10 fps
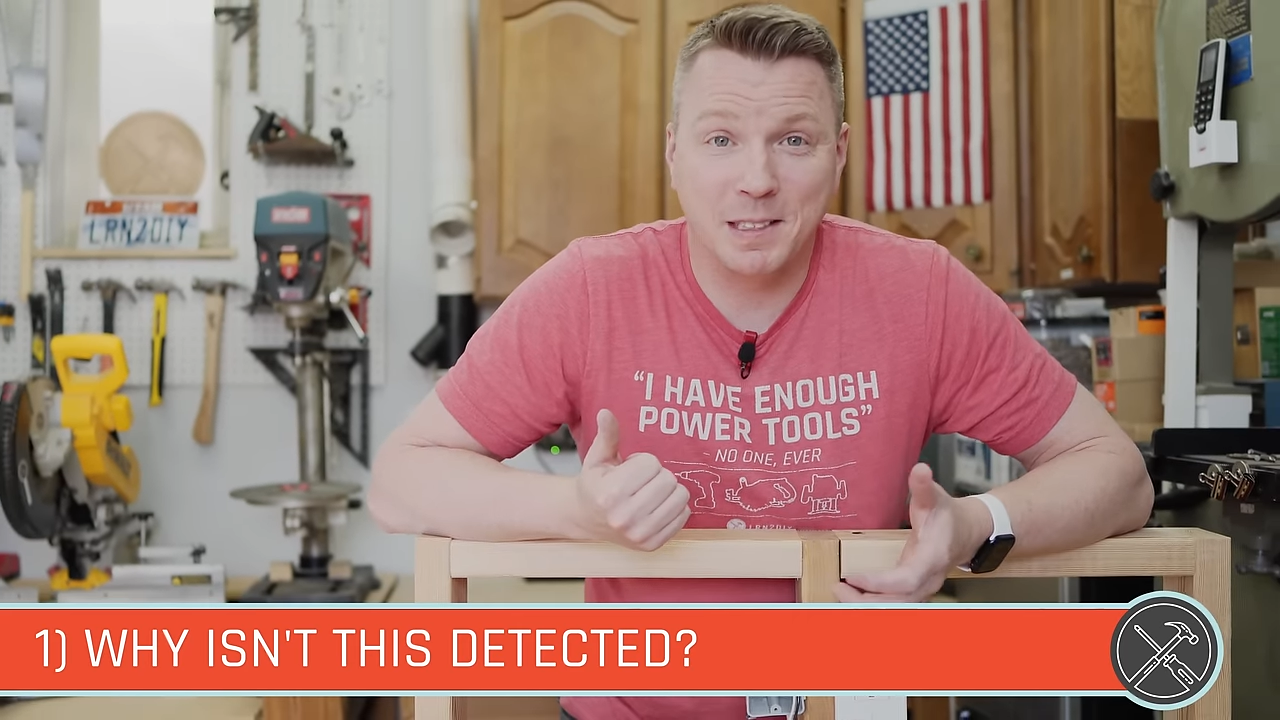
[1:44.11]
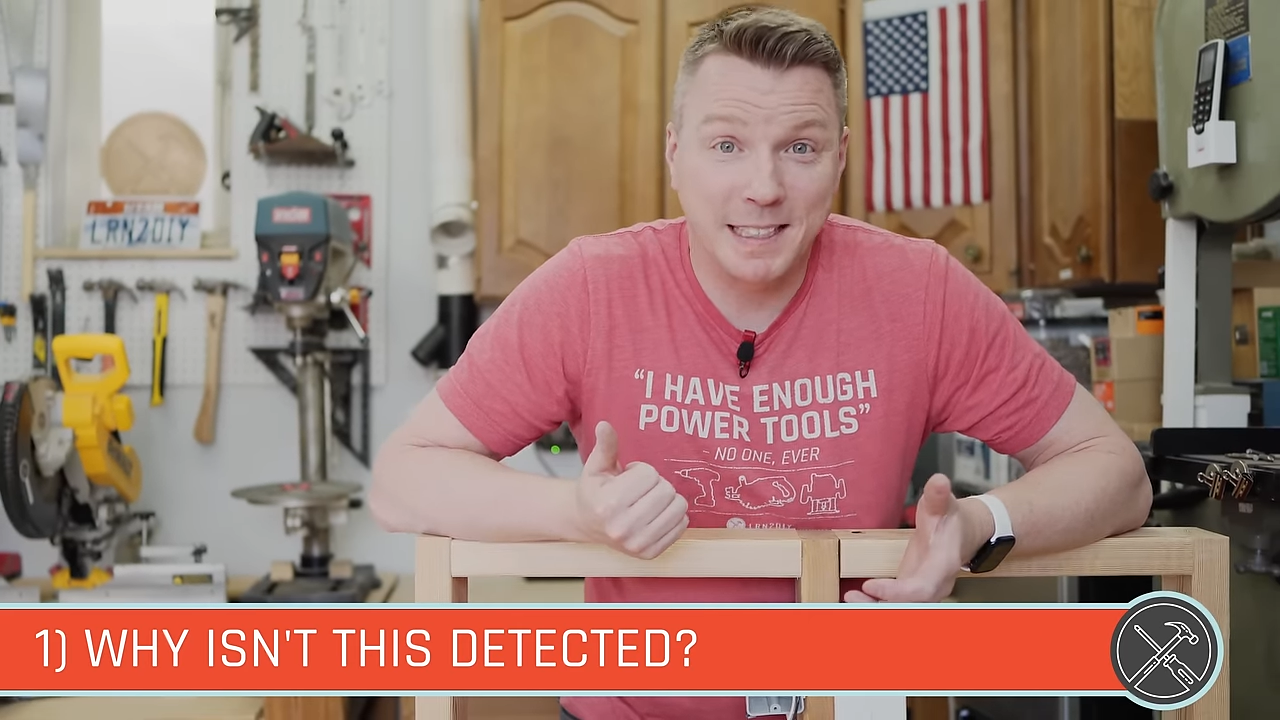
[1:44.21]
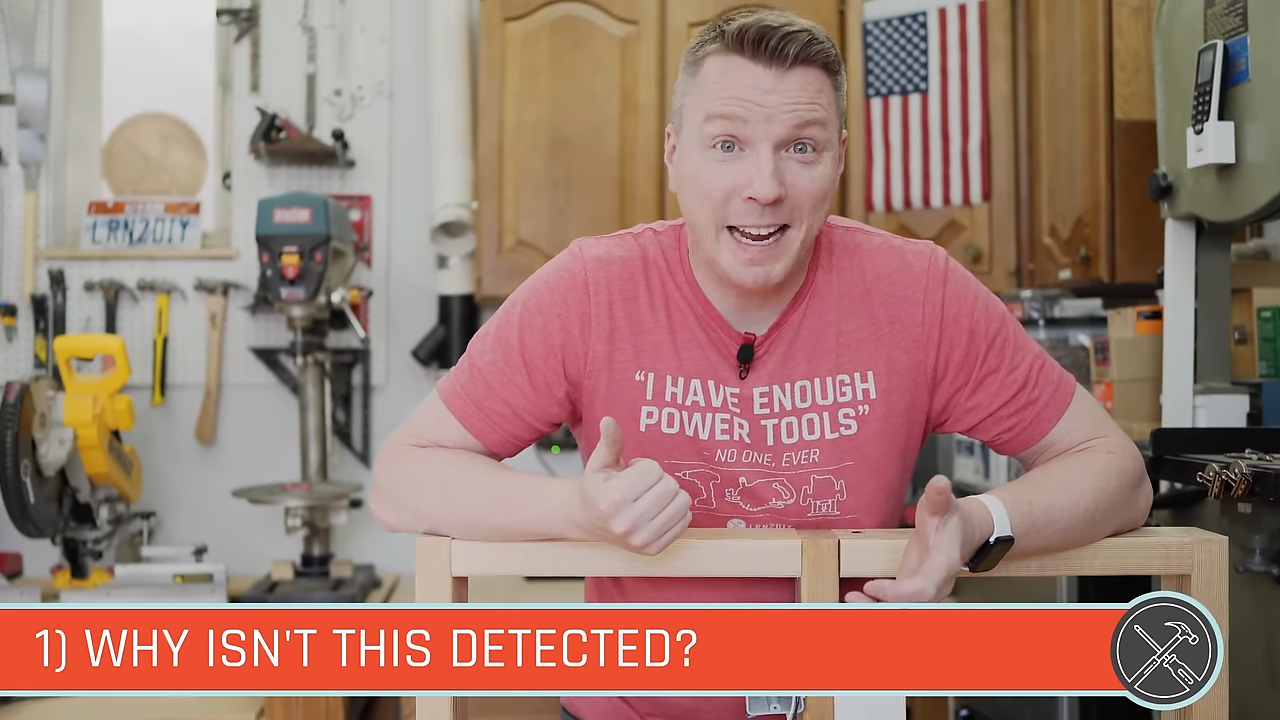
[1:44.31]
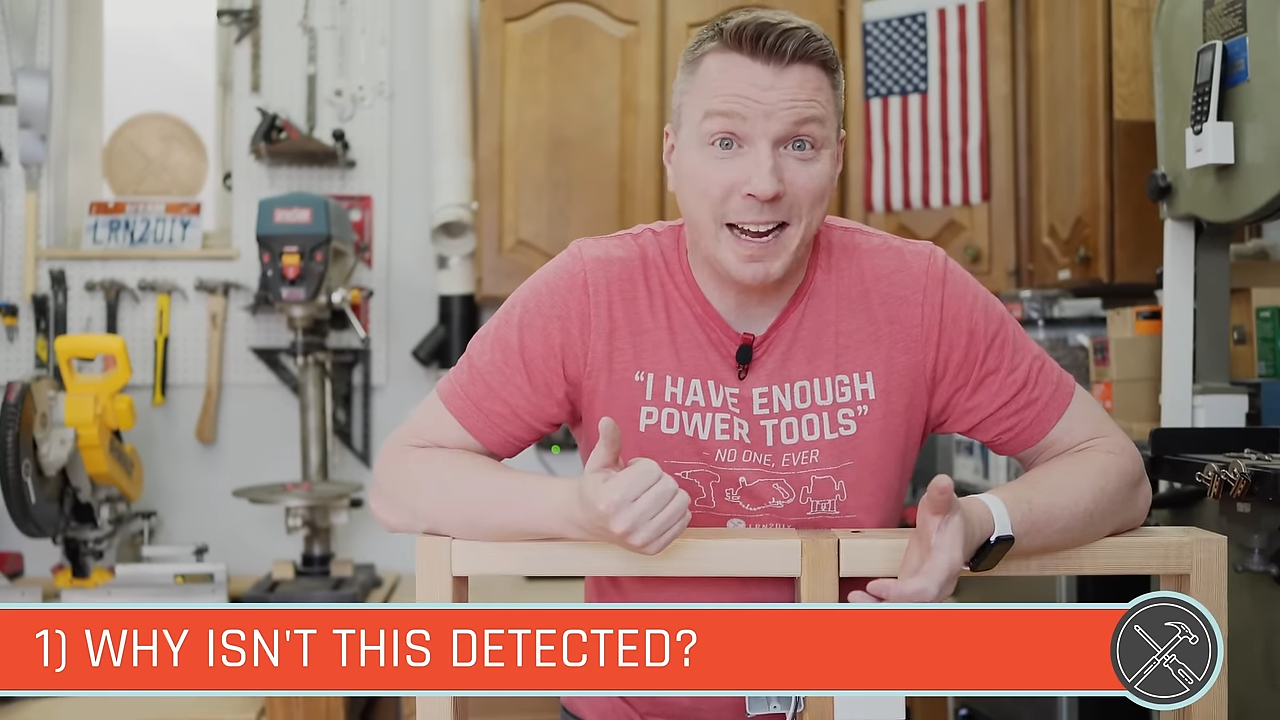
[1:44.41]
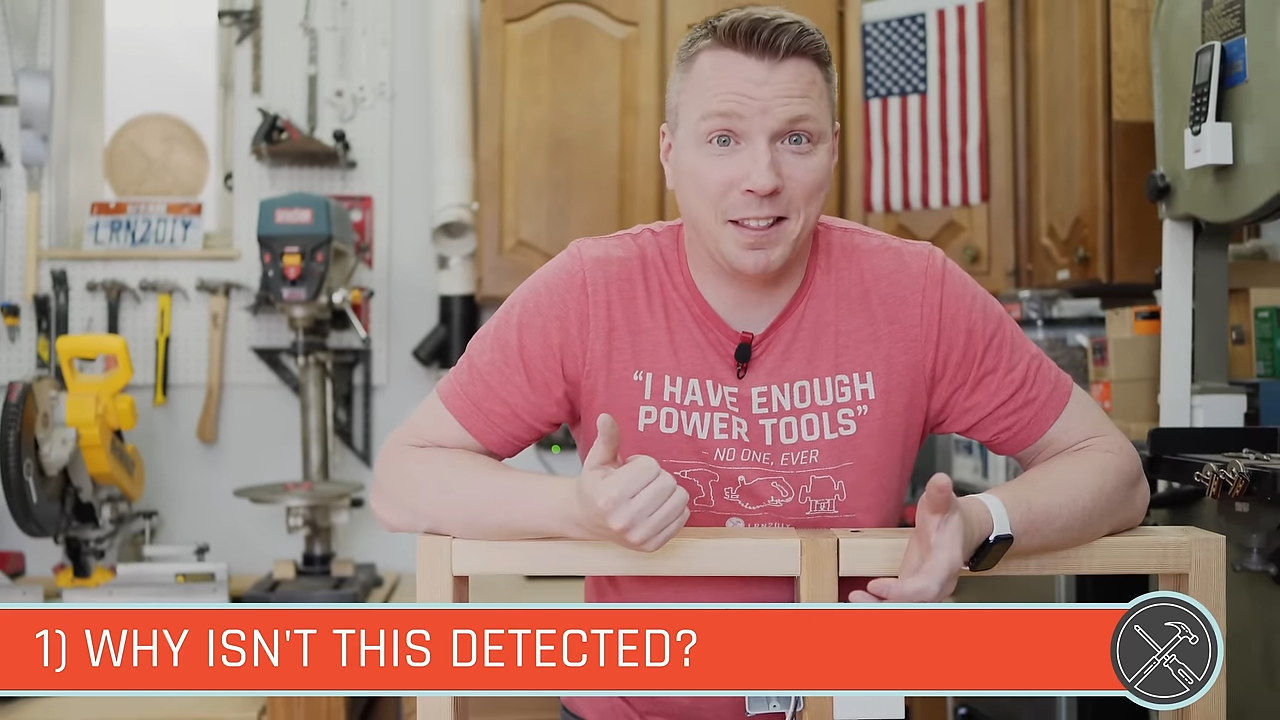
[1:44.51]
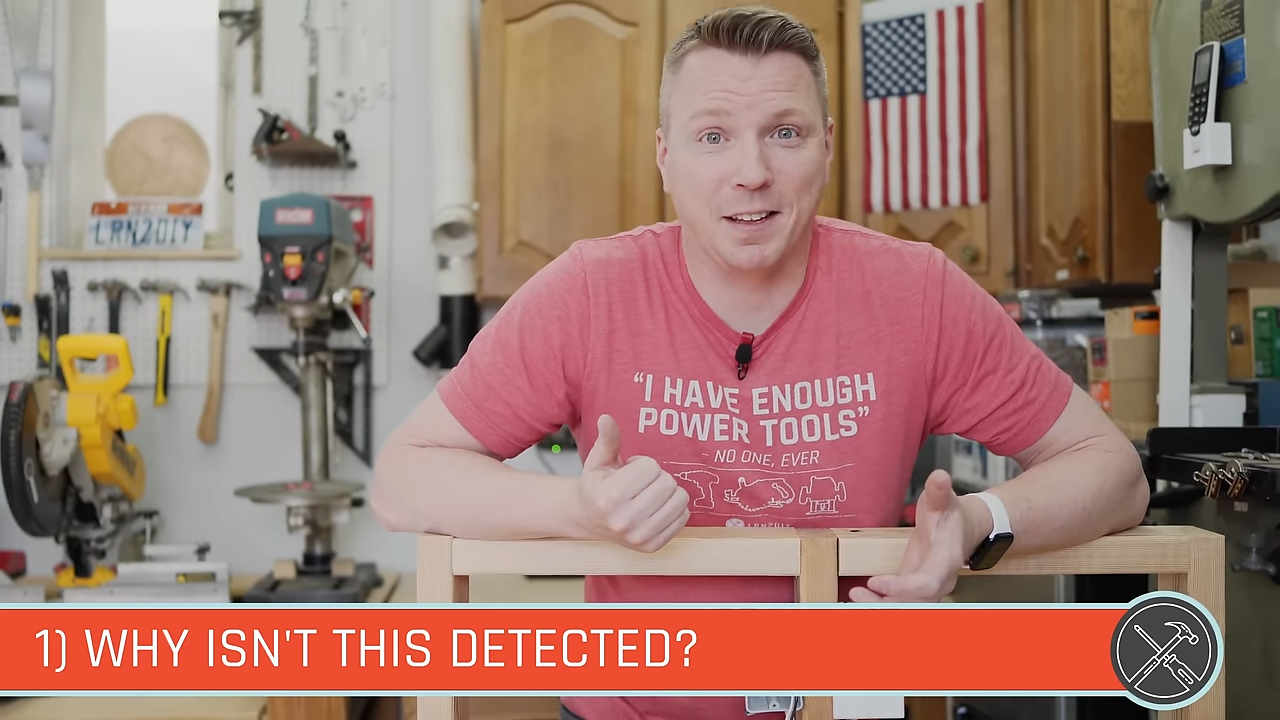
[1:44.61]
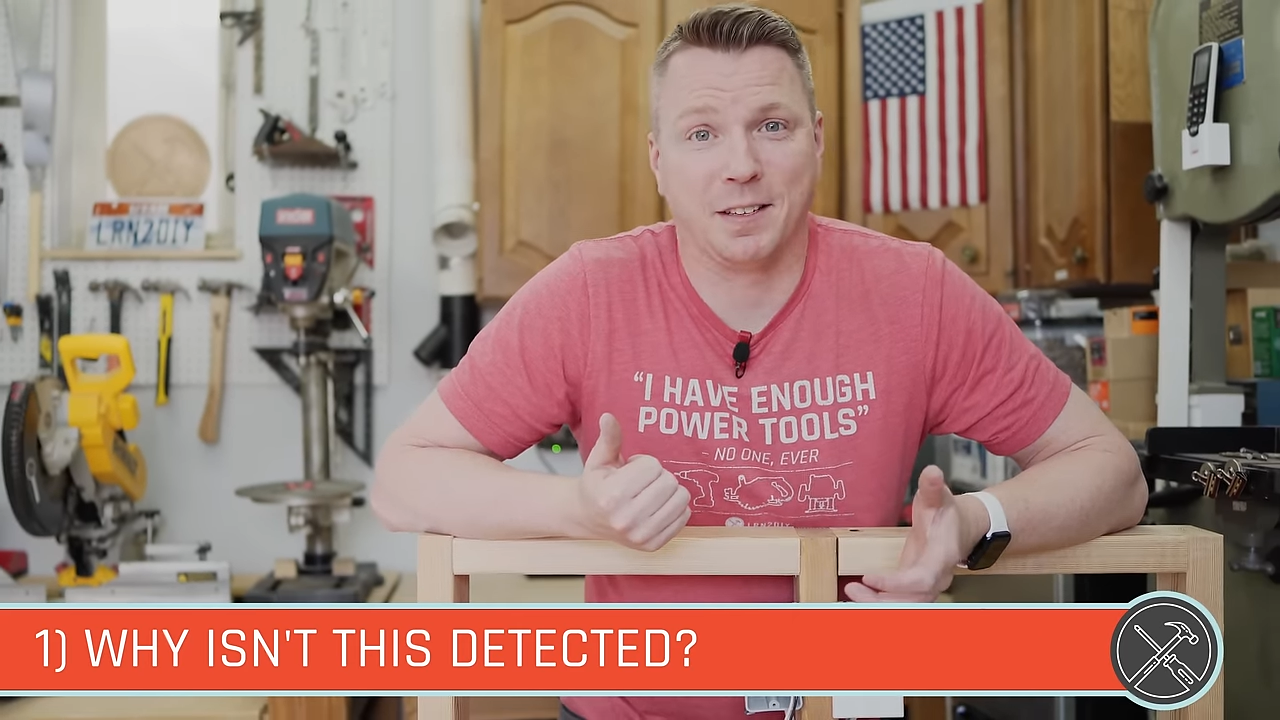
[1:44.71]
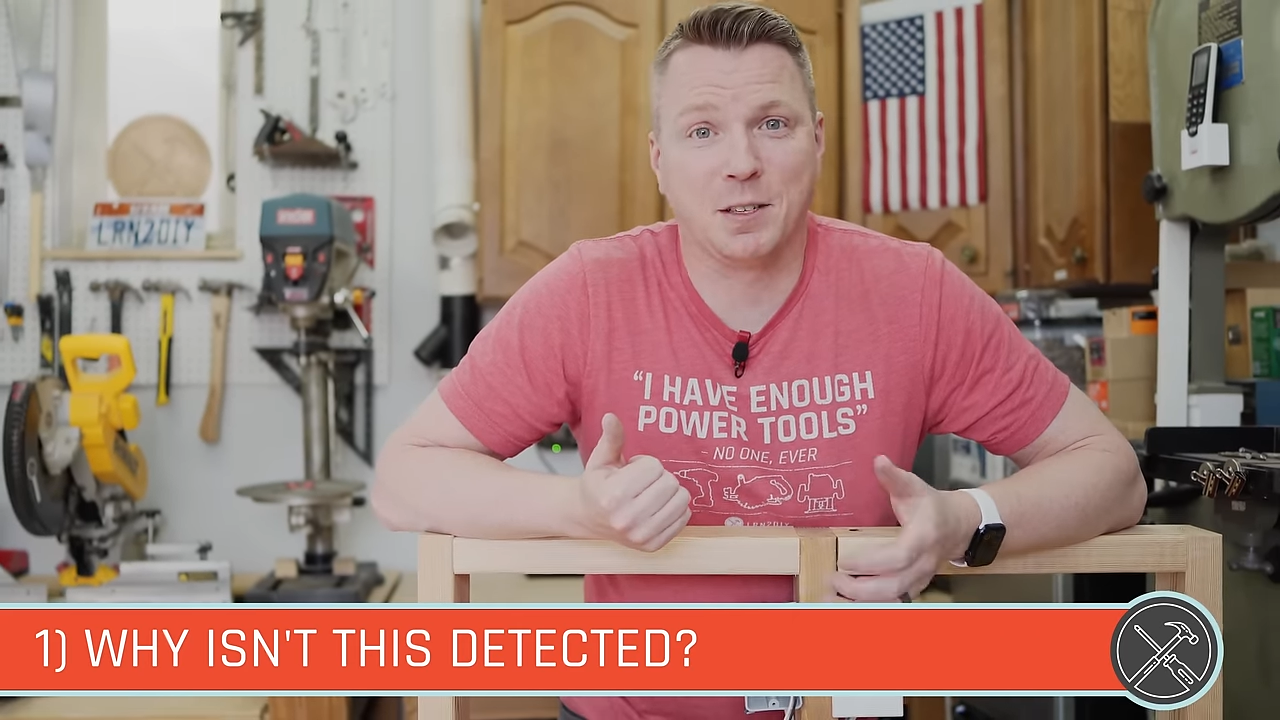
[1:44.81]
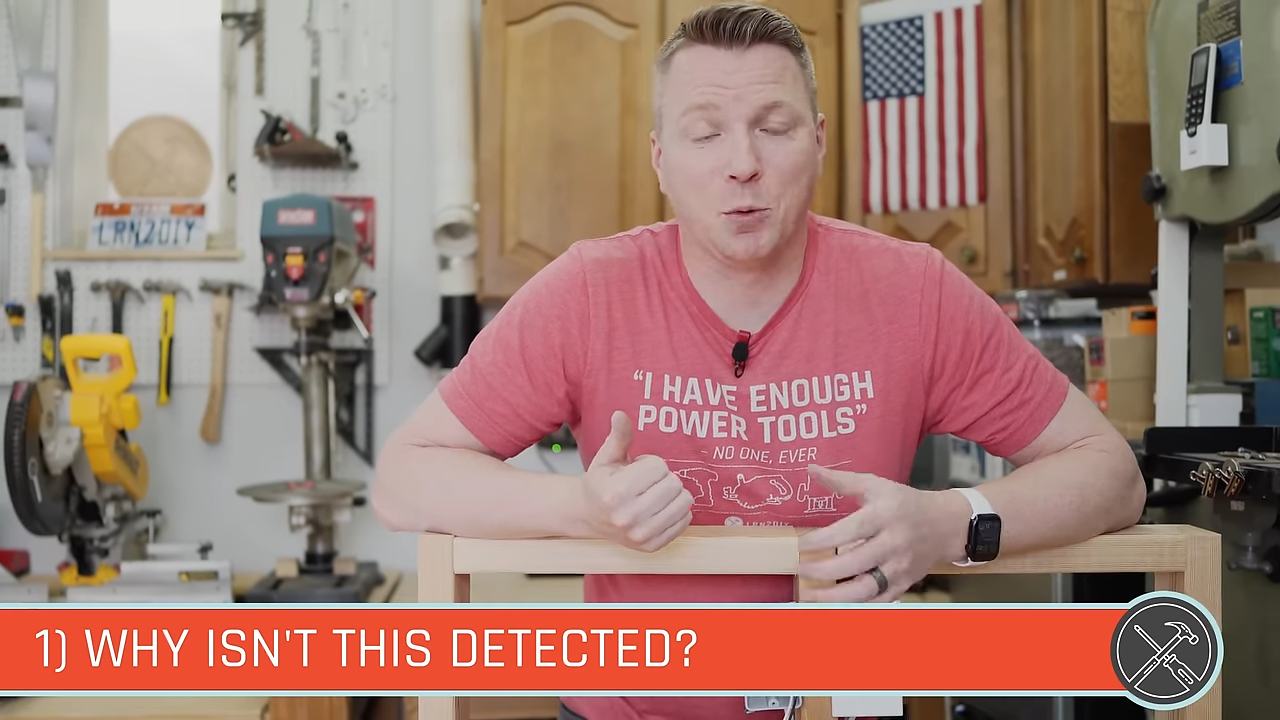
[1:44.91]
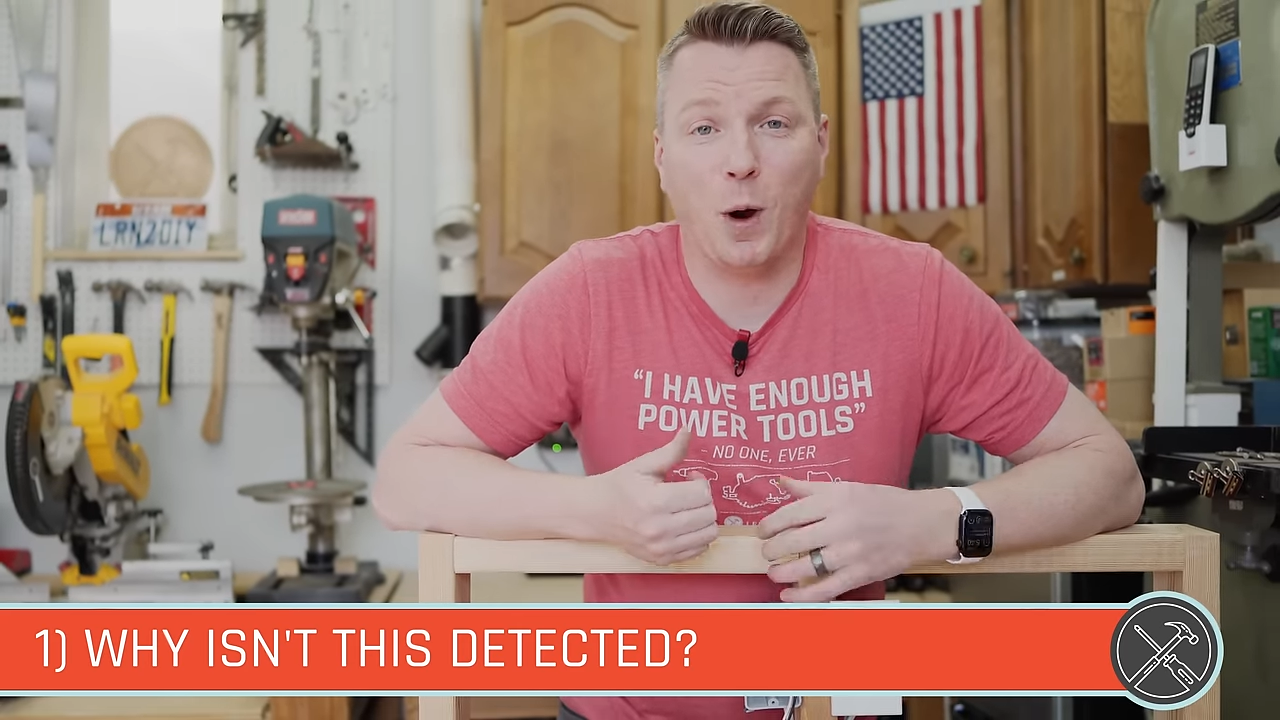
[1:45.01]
detect this?